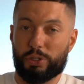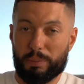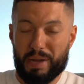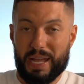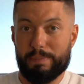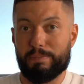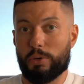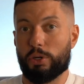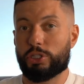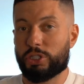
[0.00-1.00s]
you can pay
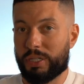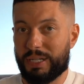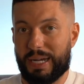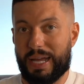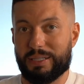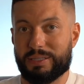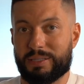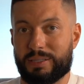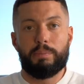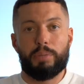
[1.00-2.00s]
much less.